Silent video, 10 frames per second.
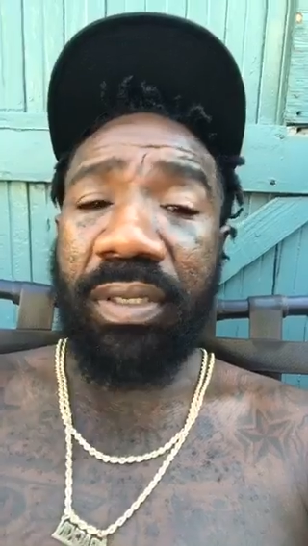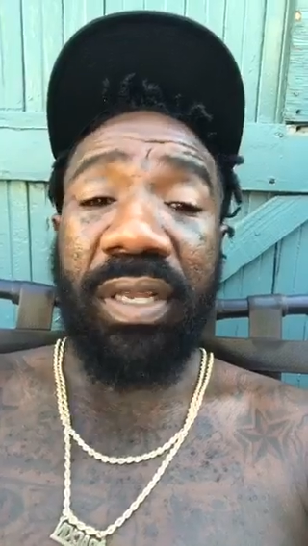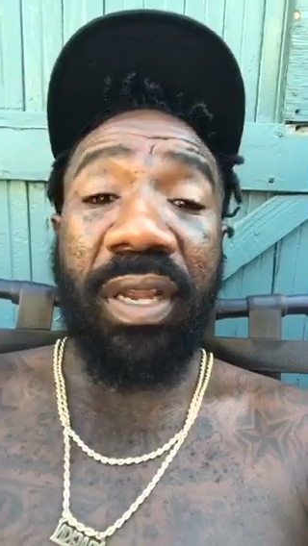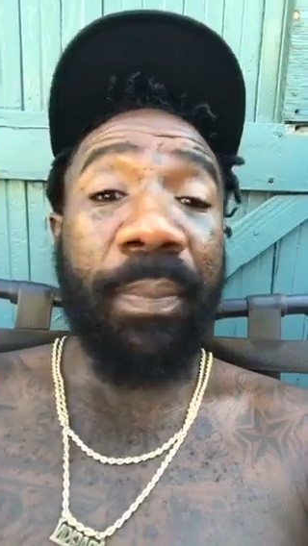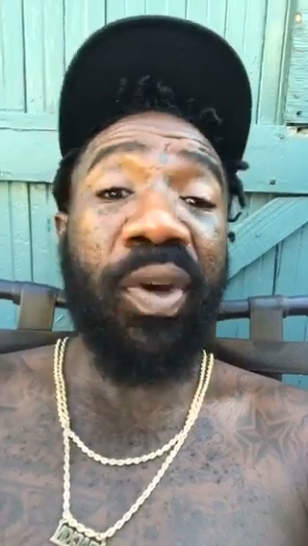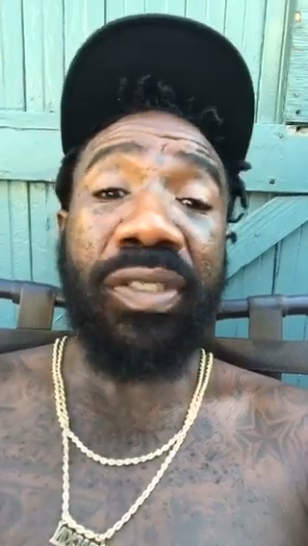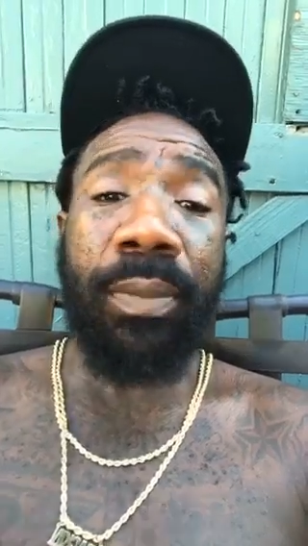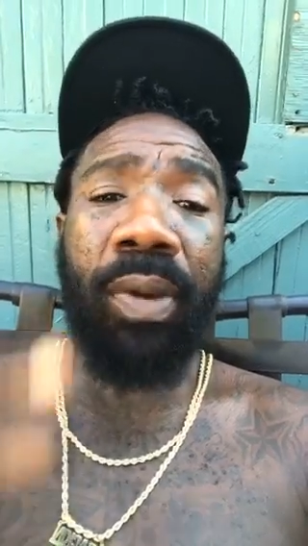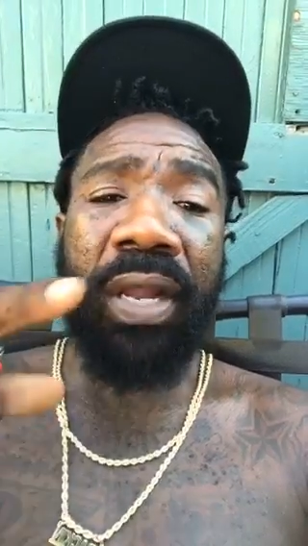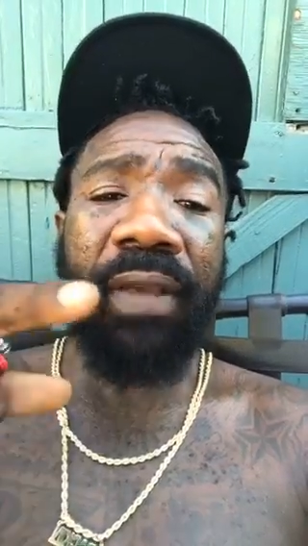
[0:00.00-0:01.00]
Nigga, that pussy
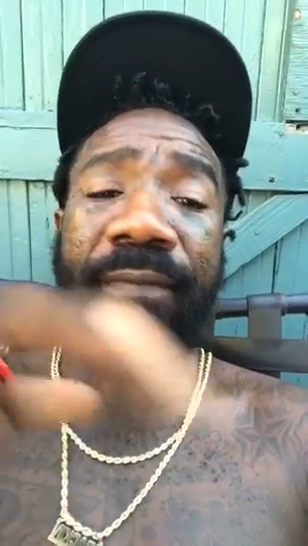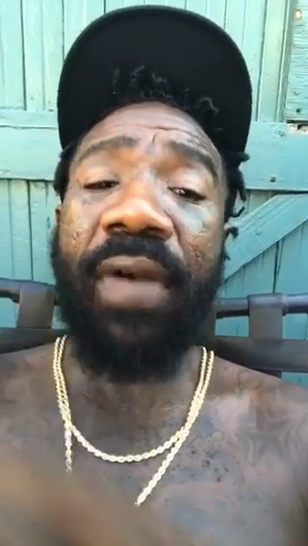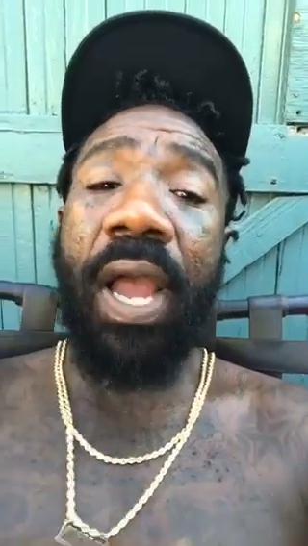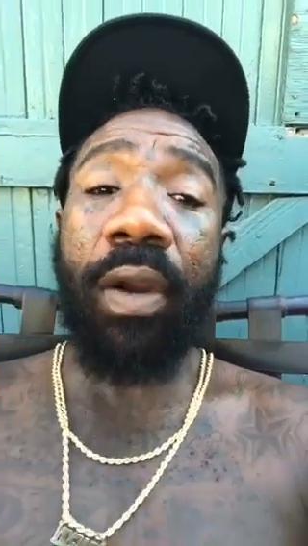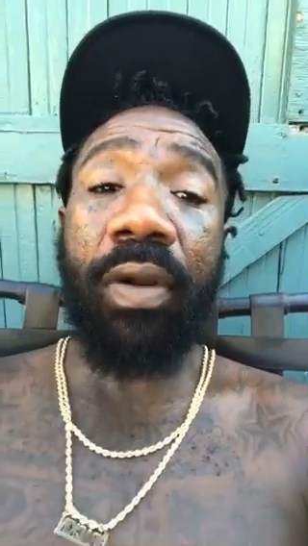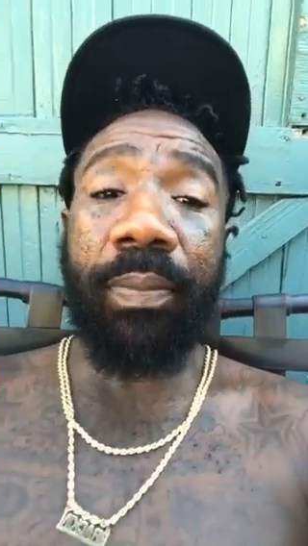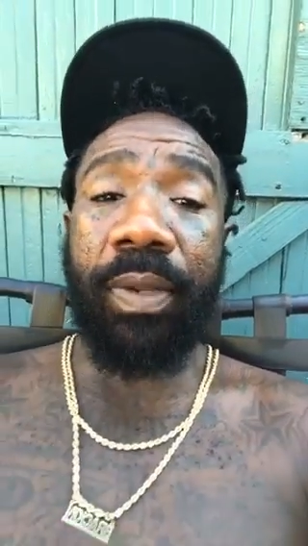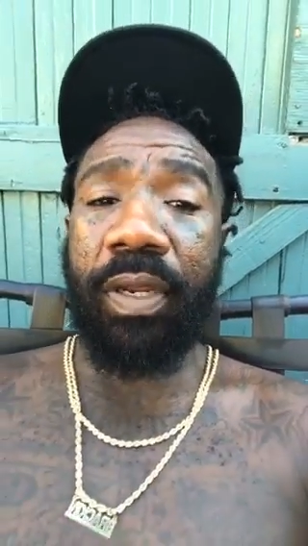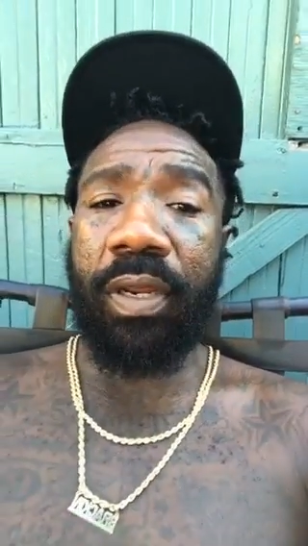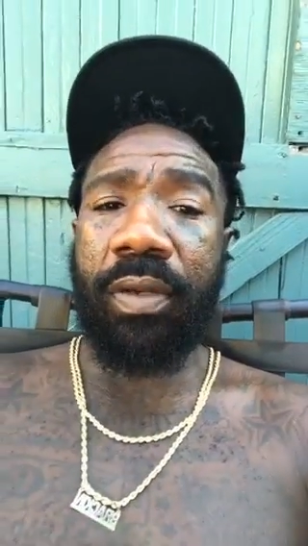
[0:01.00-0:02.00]
probably fire up
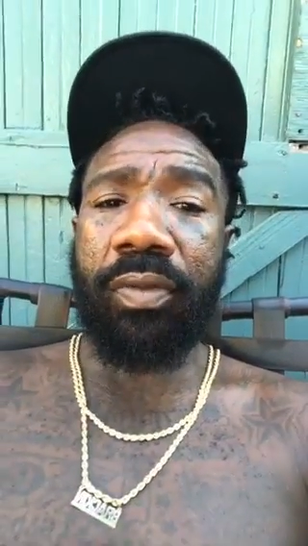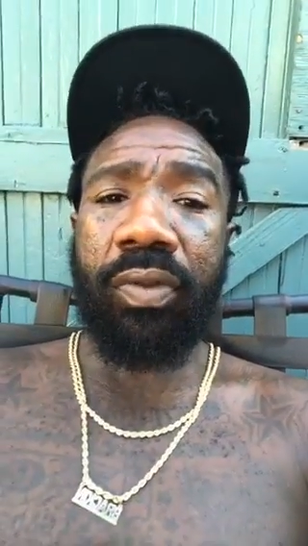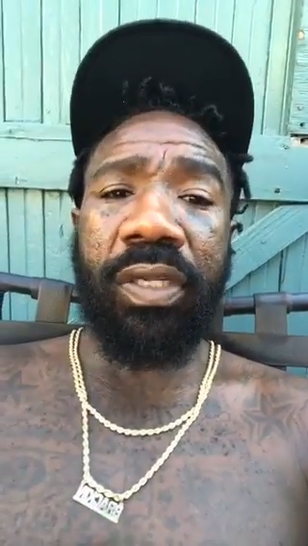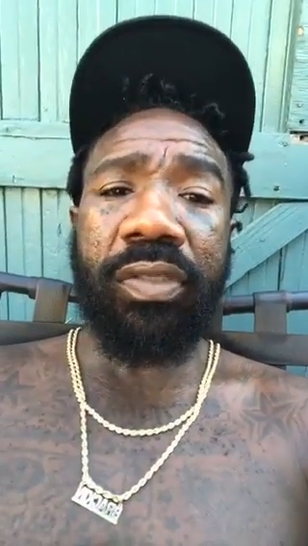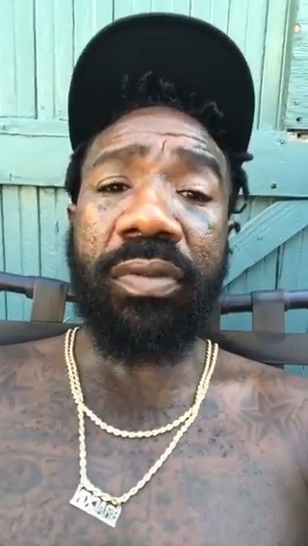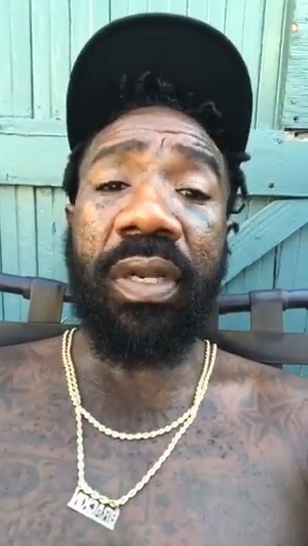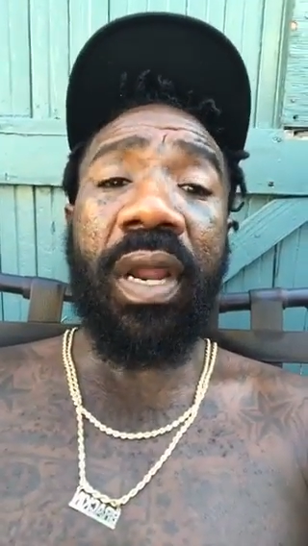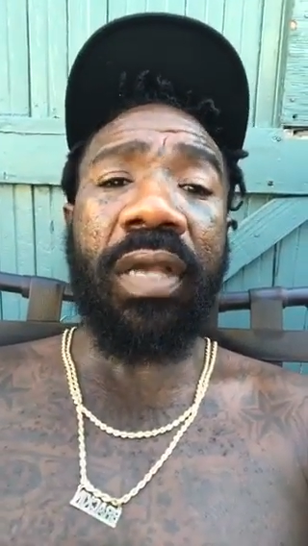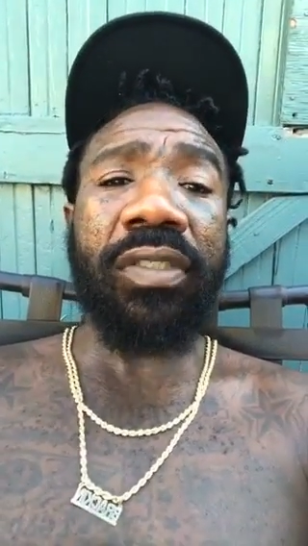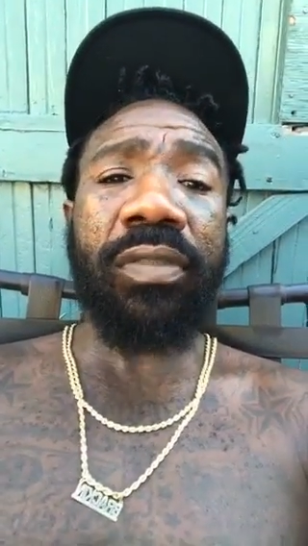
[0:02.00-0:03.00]
in there. Quinn Street,
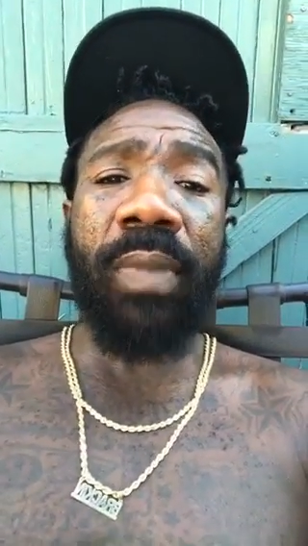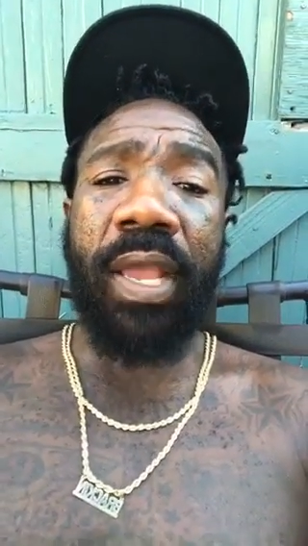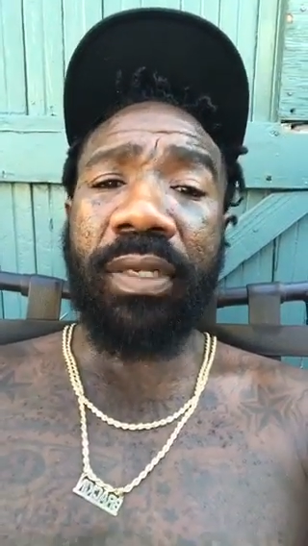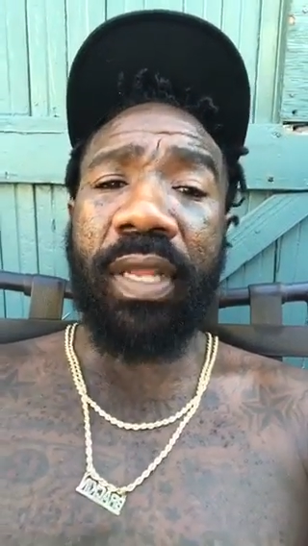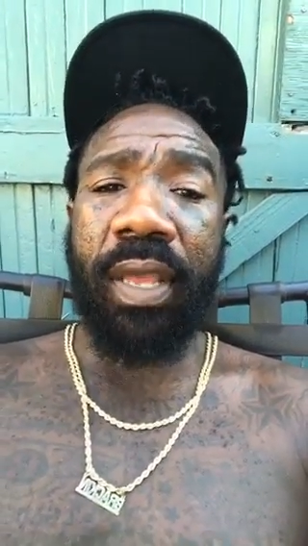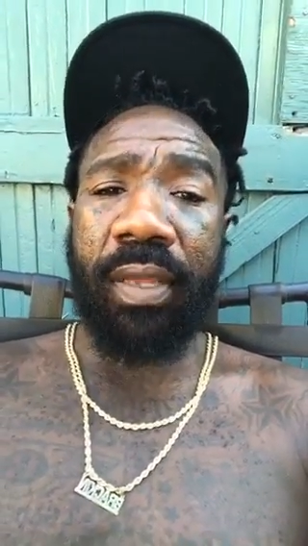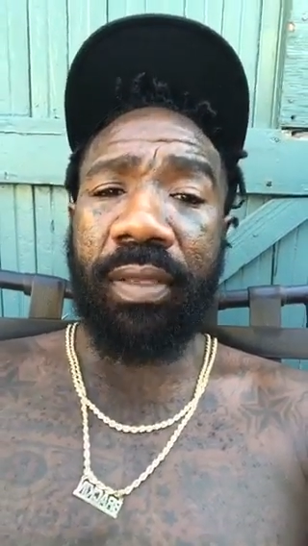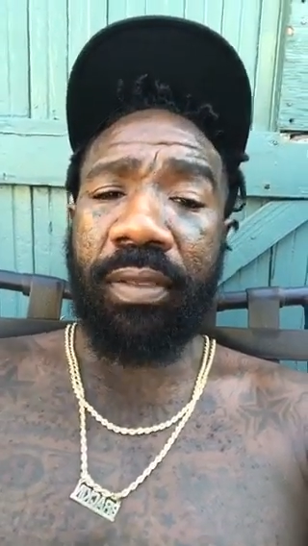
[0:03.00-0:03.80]
I smack that.